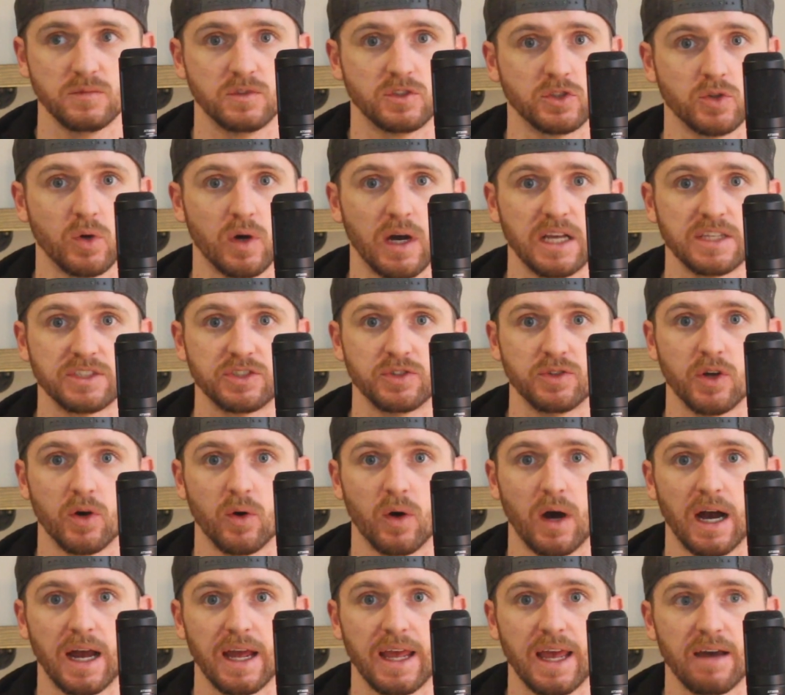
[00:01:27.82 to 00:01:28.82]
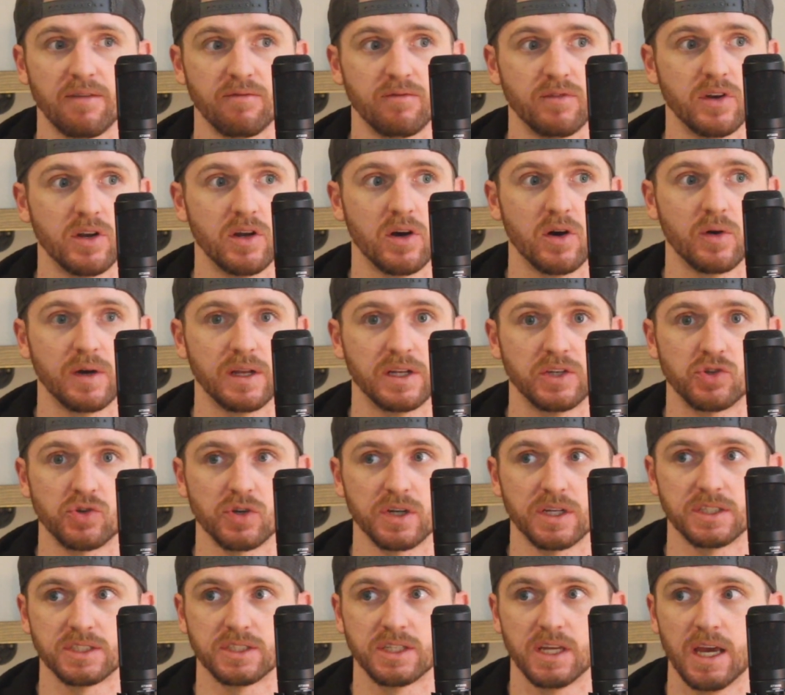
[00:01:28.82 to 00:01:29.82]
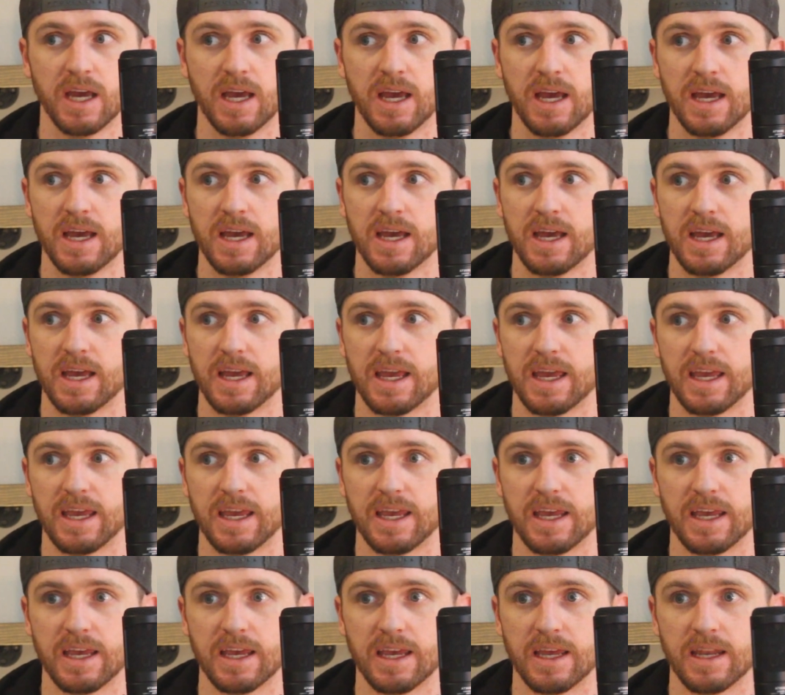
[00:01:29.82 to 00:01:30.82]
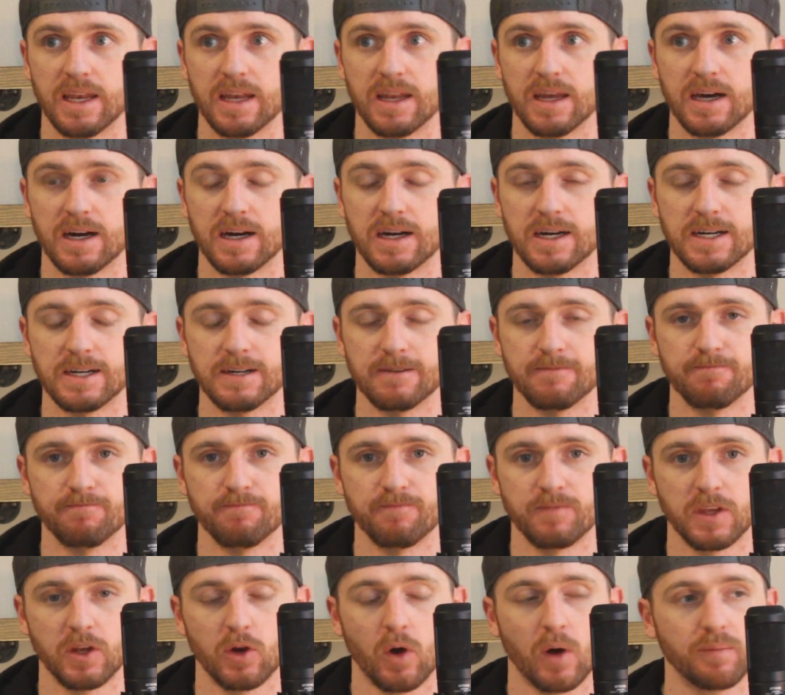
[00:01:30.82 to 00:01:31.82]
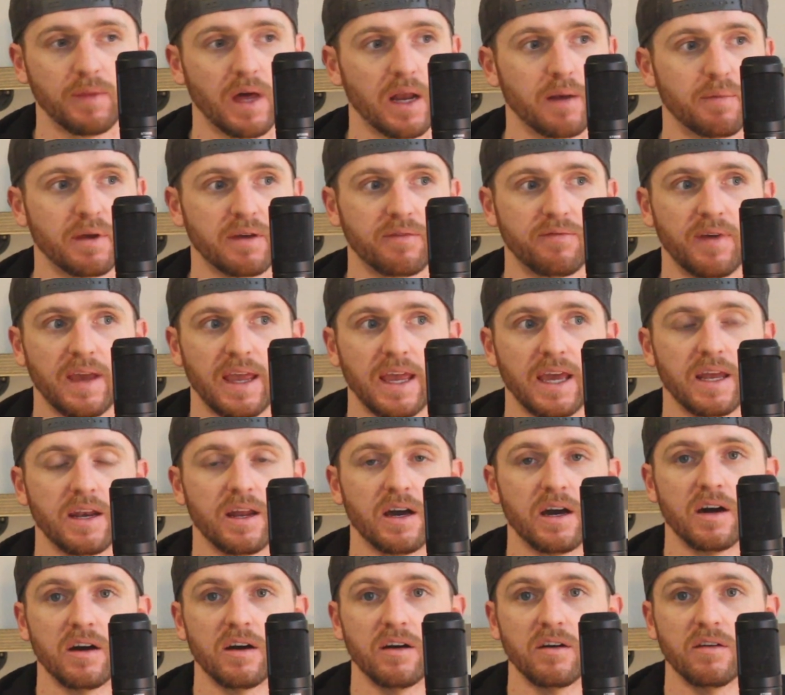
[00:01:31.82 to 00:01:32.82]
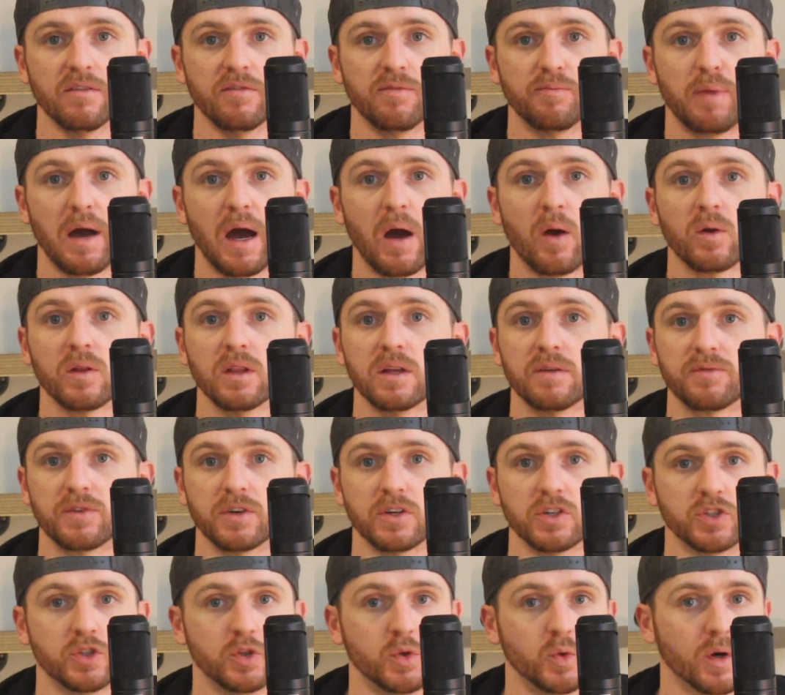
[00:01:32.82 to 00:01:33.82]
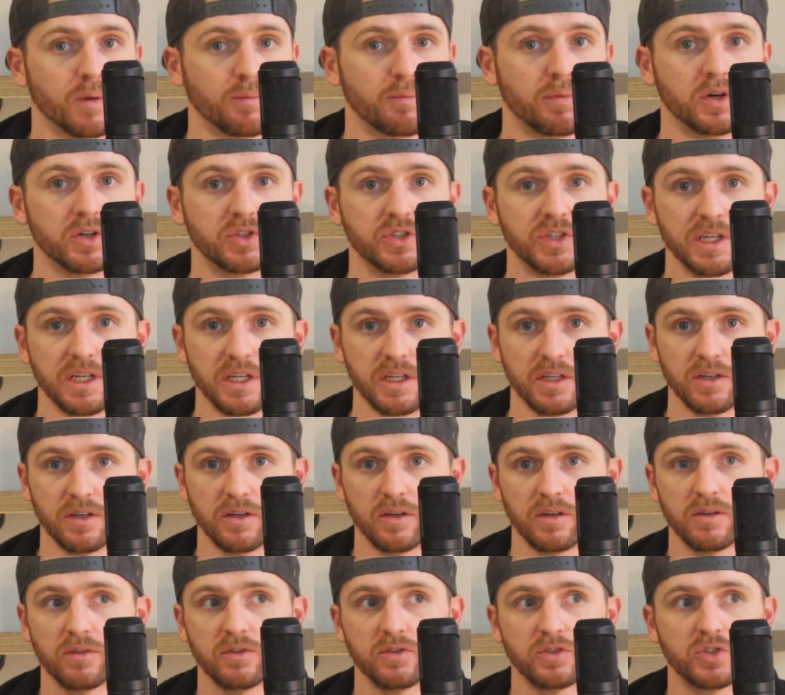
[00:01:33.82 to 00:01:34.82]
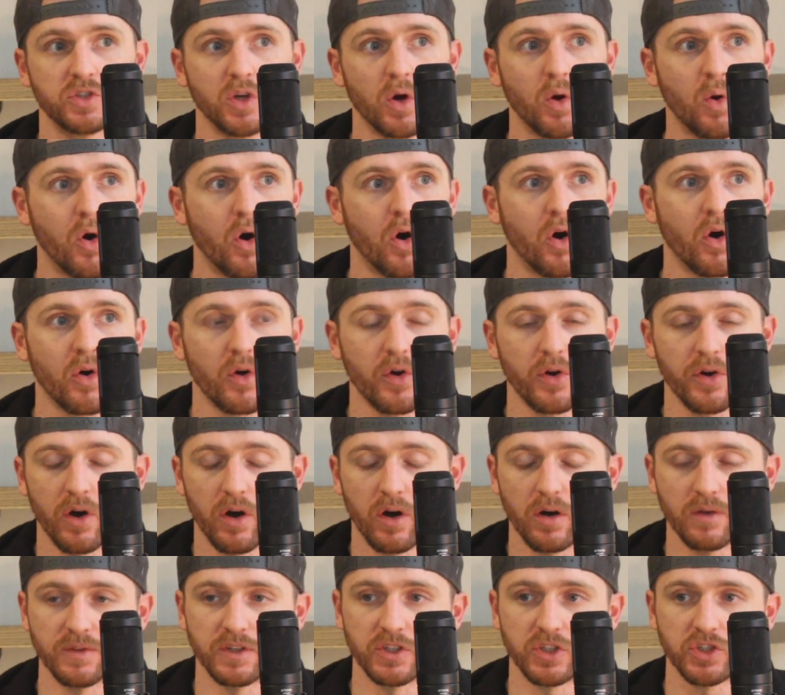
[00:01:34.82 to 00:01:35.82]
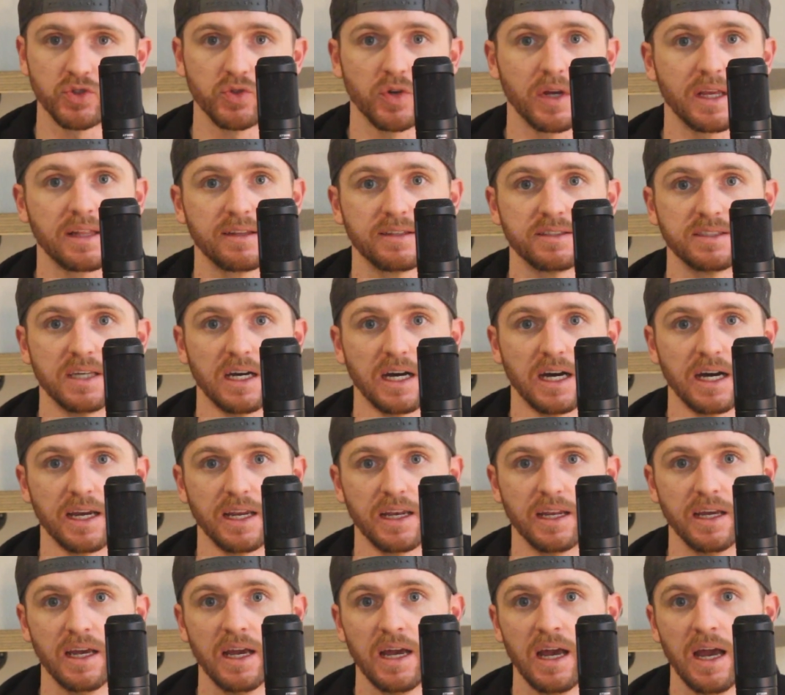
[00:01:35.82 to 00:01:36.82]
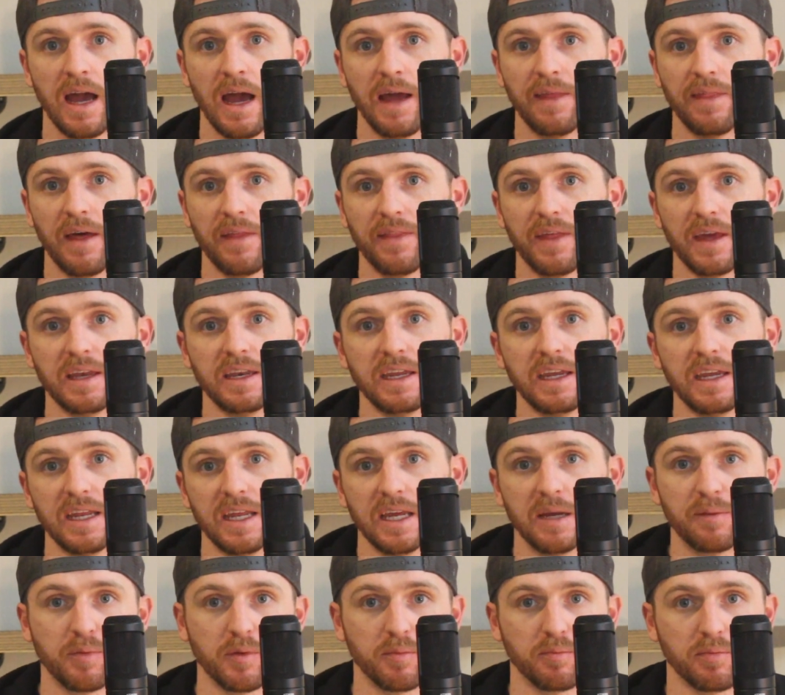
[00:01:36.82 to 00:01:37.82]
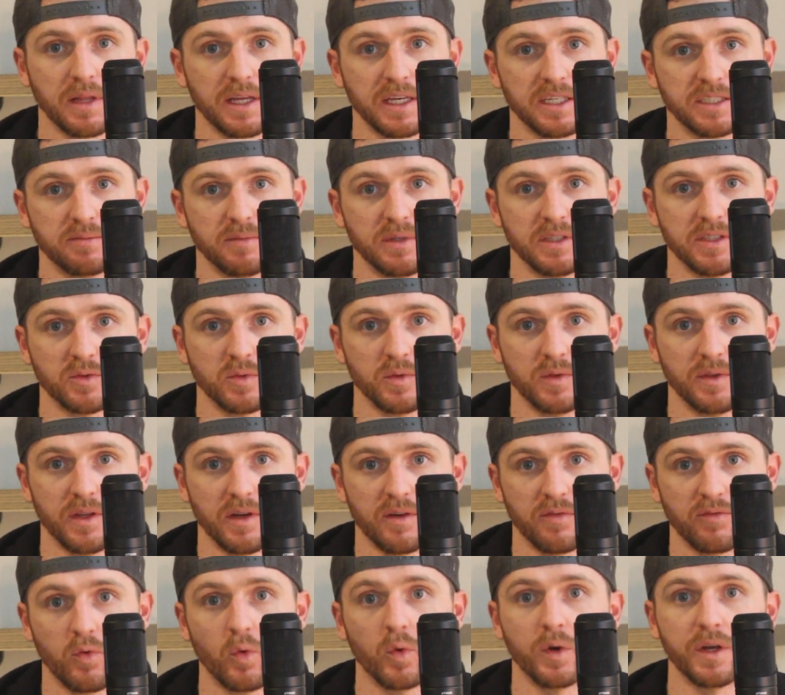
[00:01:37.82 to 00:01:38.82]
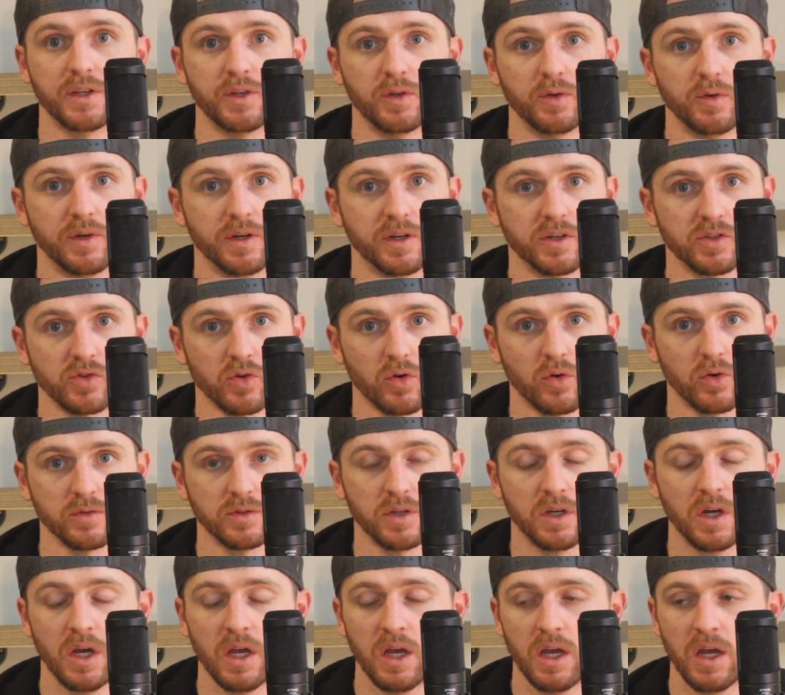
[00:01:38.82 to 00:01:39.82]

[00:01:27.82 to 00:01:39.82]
So, as you know, I have no interest in um, you know i'm not a big fan of powerlifters who are pushing so hard on the strength side that they need hip replacements when they're 42 years old